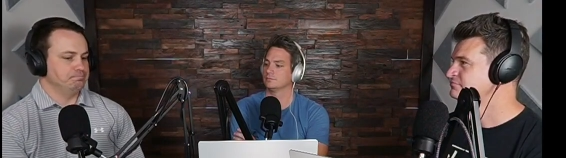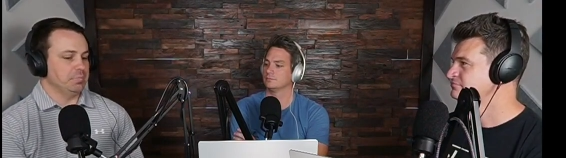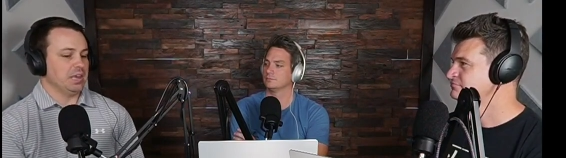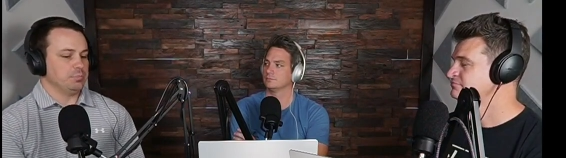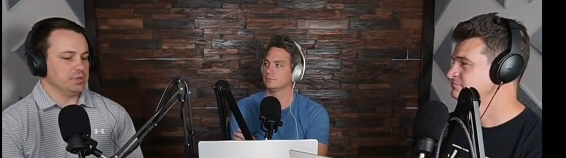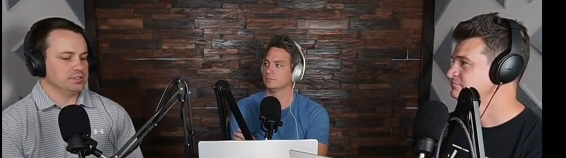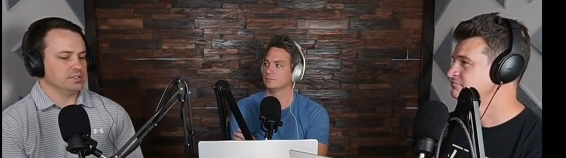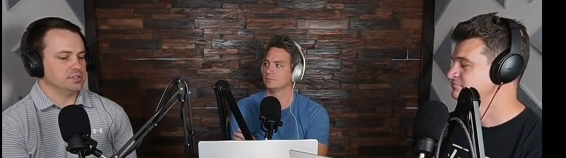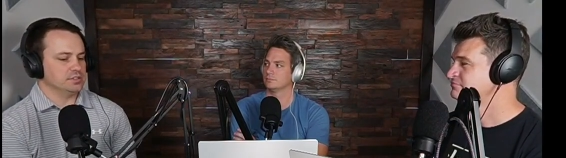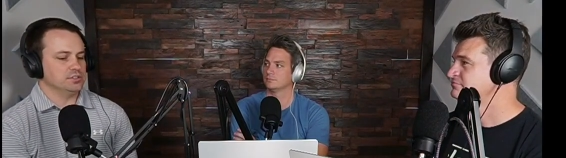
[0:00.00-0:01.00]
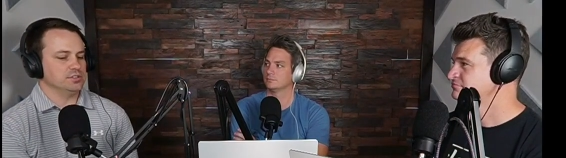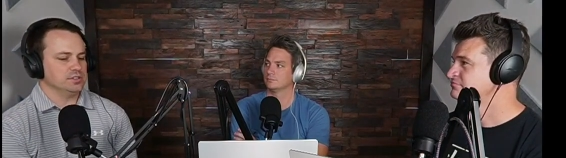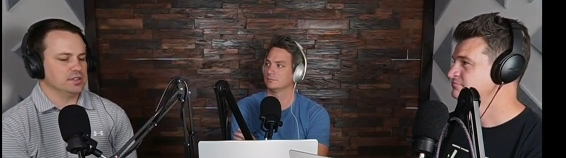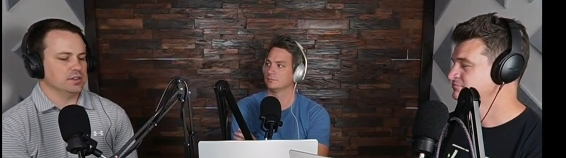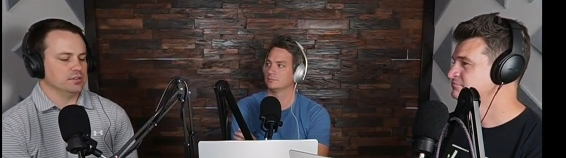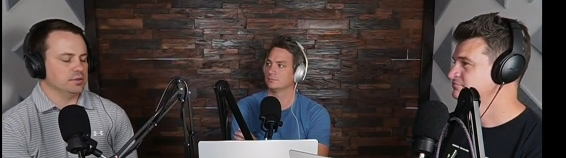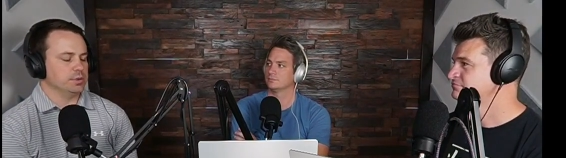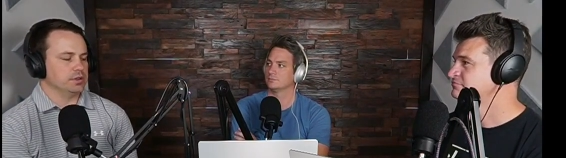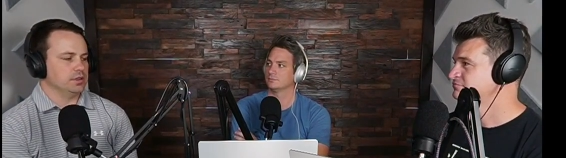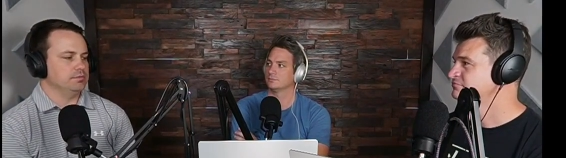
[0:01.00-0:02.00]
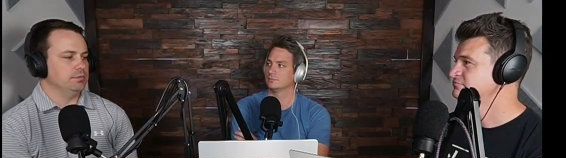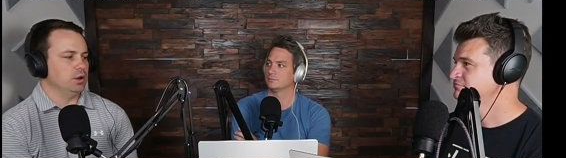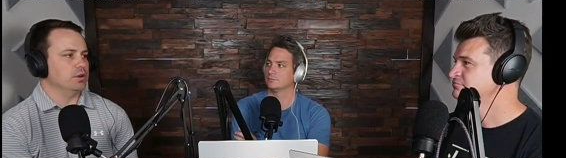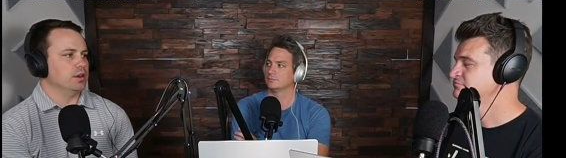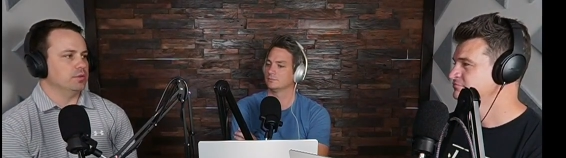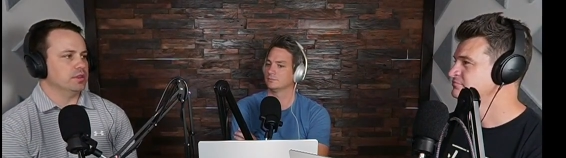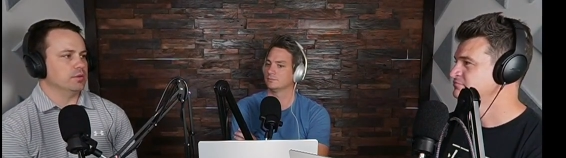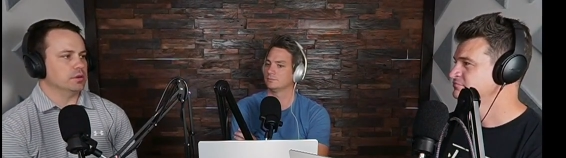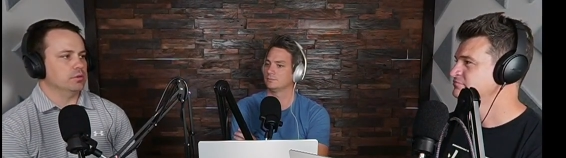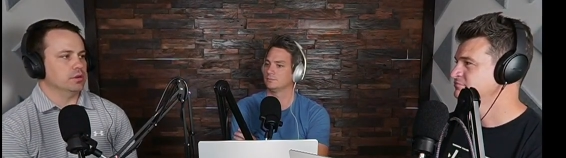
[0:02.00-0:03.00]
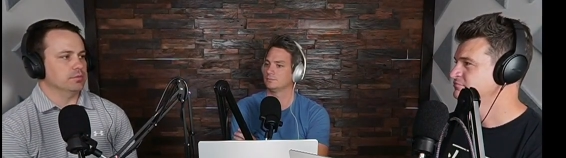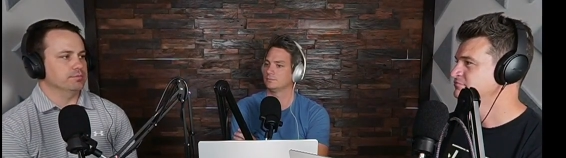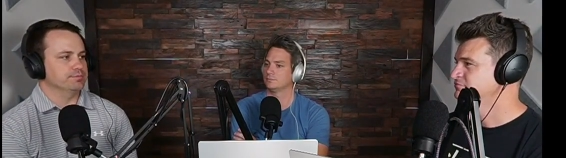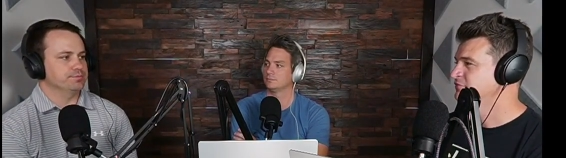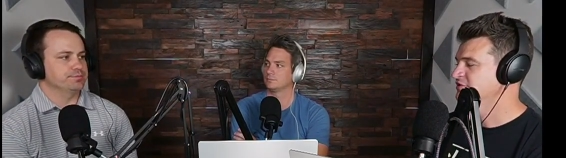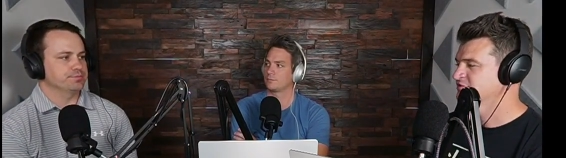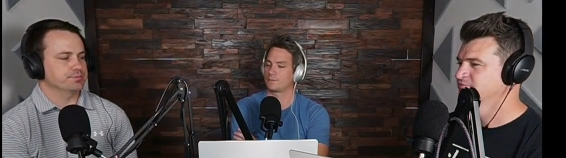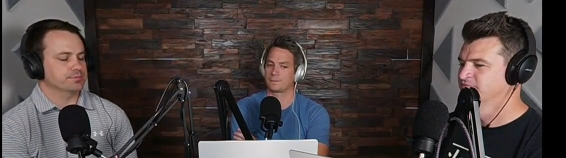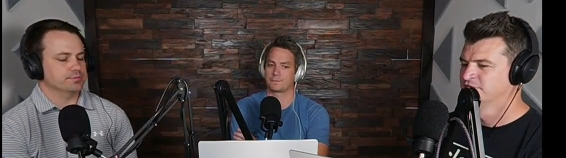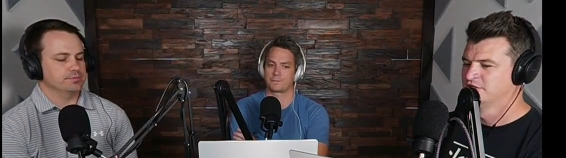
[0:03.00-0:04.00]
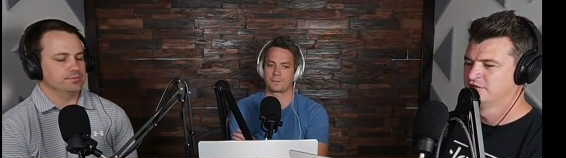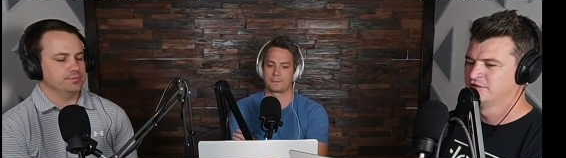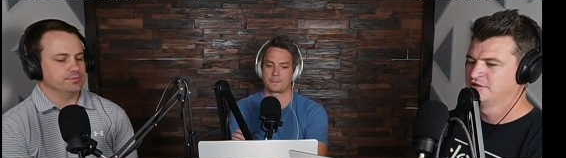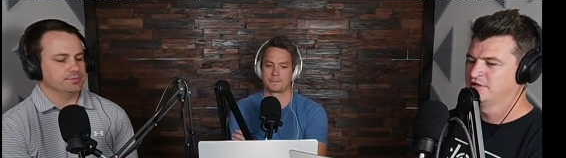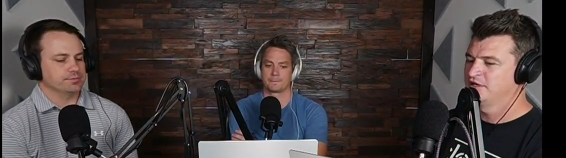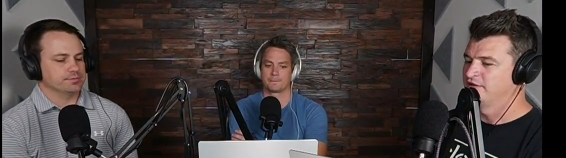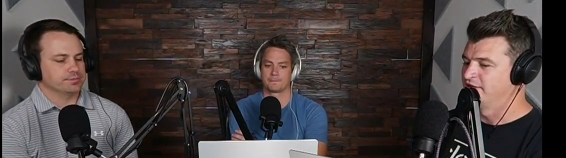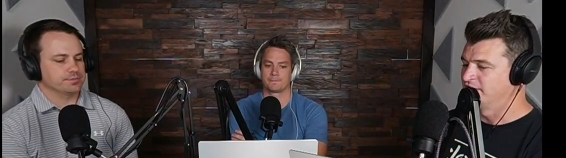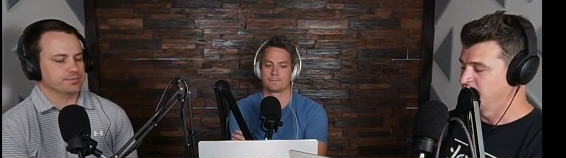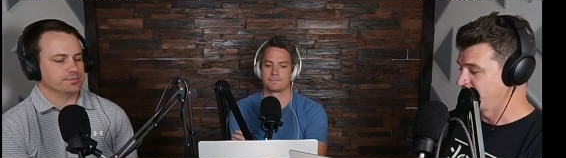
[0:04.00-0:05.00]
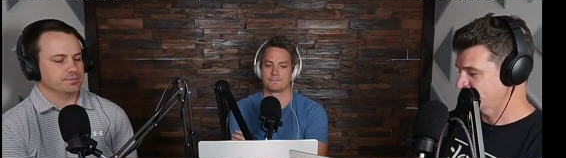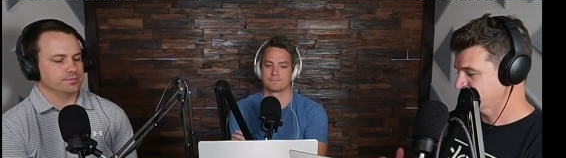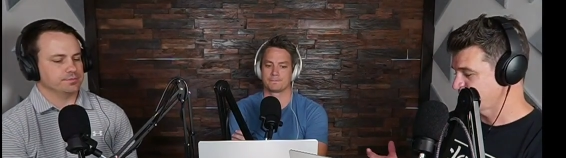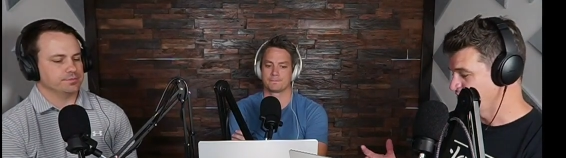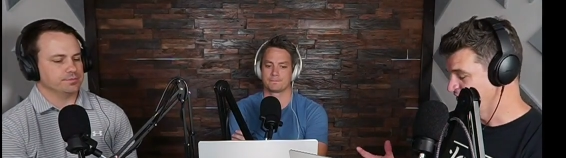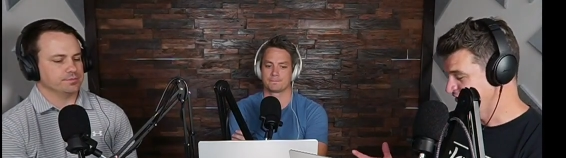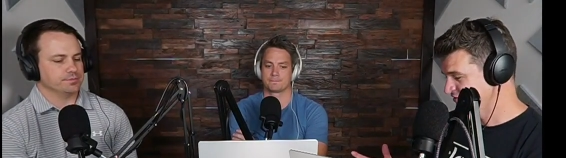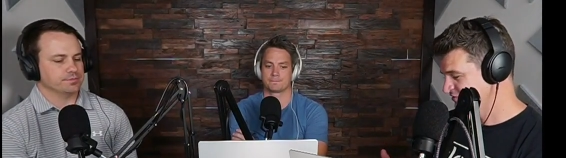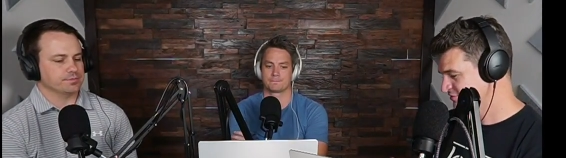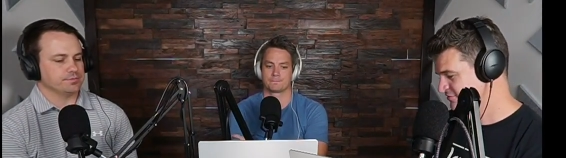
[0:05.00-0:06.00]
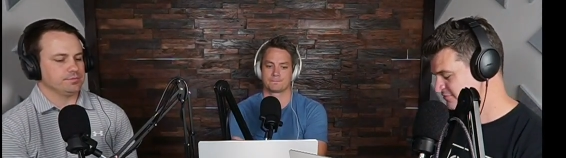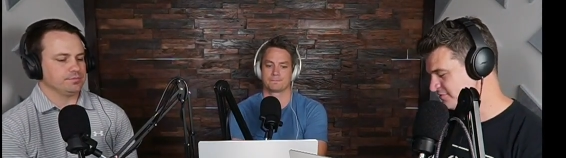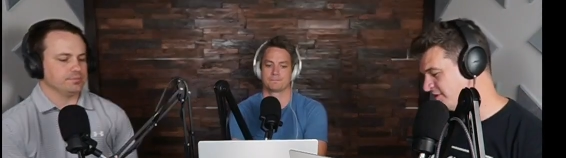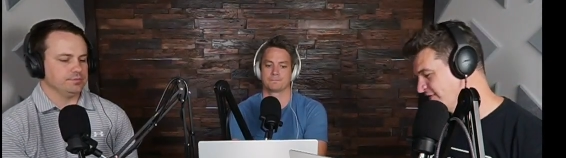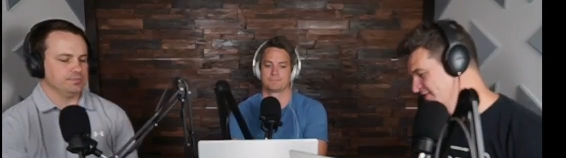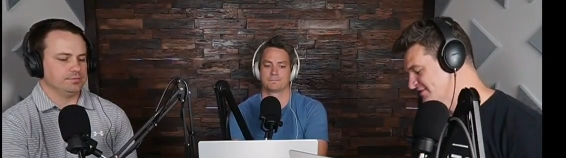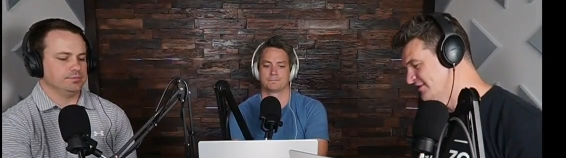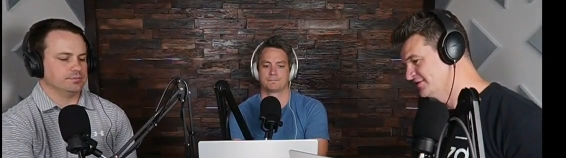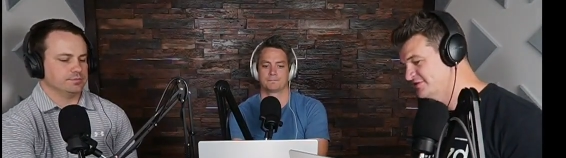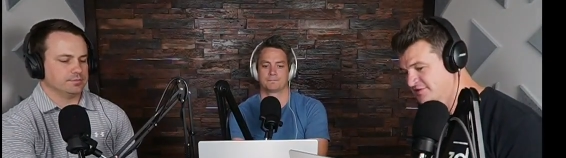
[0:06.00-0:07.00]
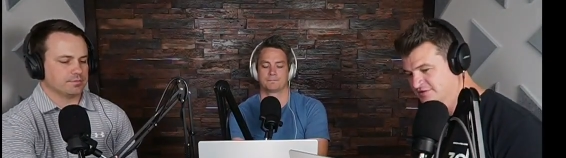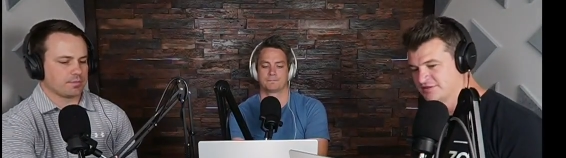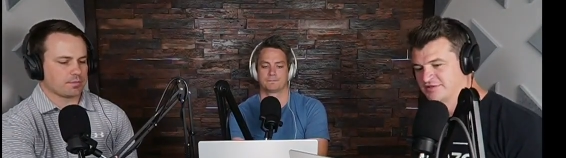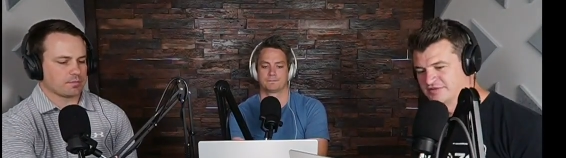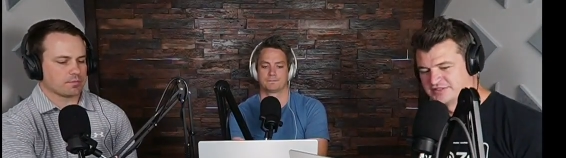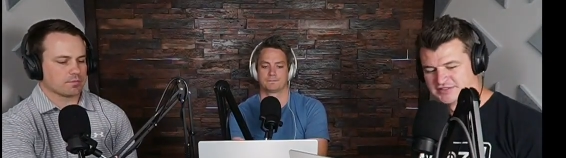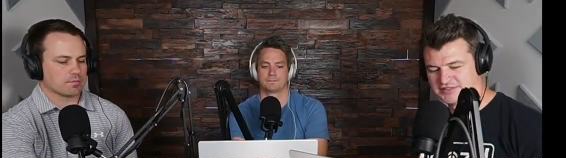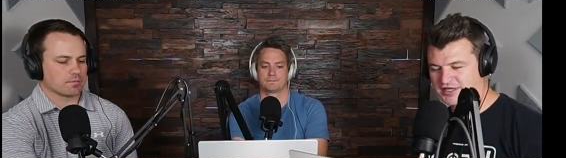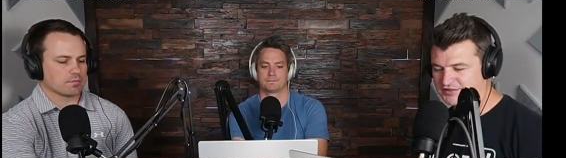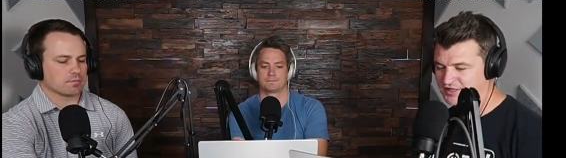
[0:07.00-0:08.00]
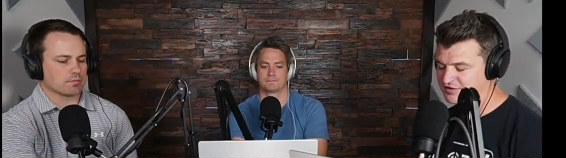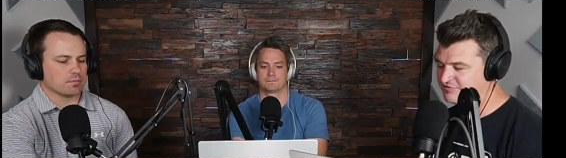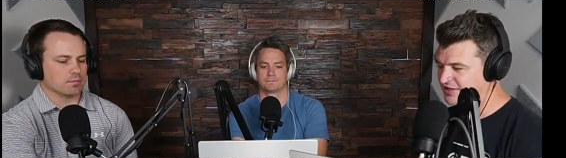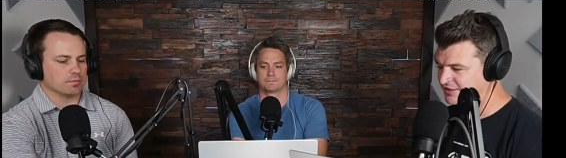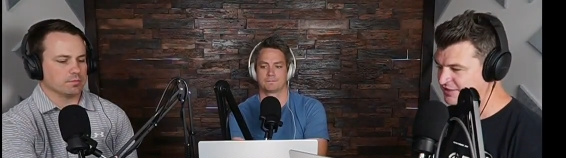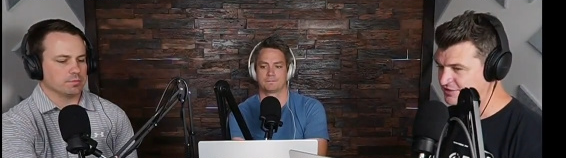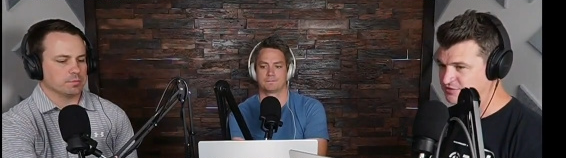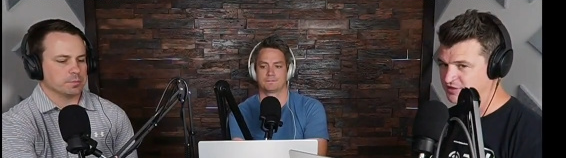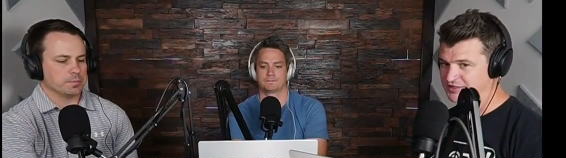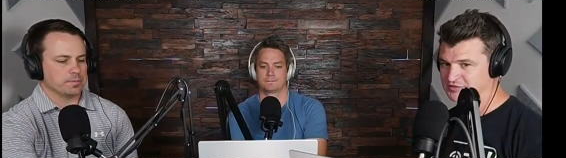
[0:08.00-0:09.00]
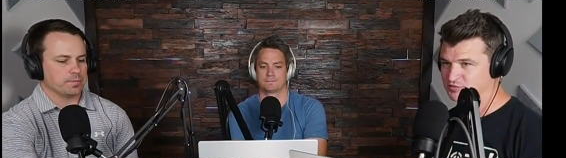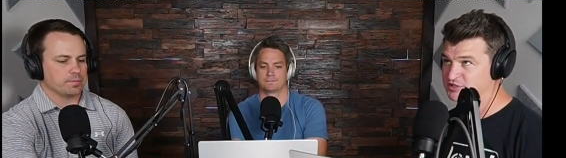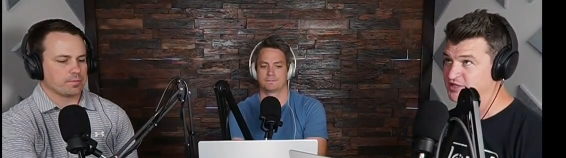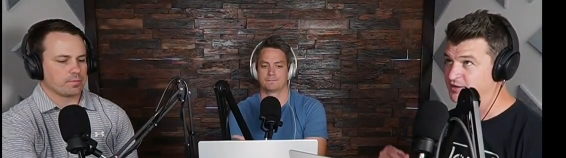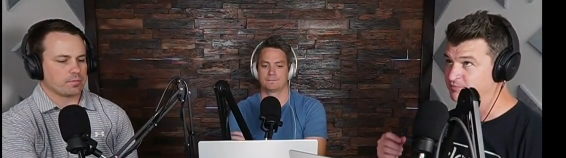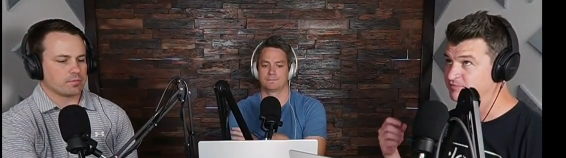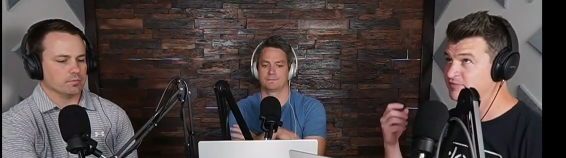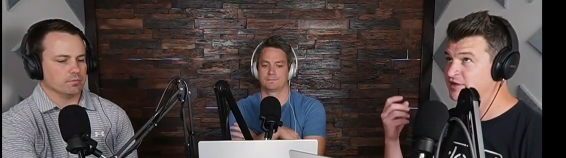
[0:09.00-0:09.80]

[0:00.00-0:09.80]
Speaker 1: make business decisions, then they're typically okay with that recording. Awesome. And then your next
Speaker 2: point on this list, Stevens, is identify key trends, which I'm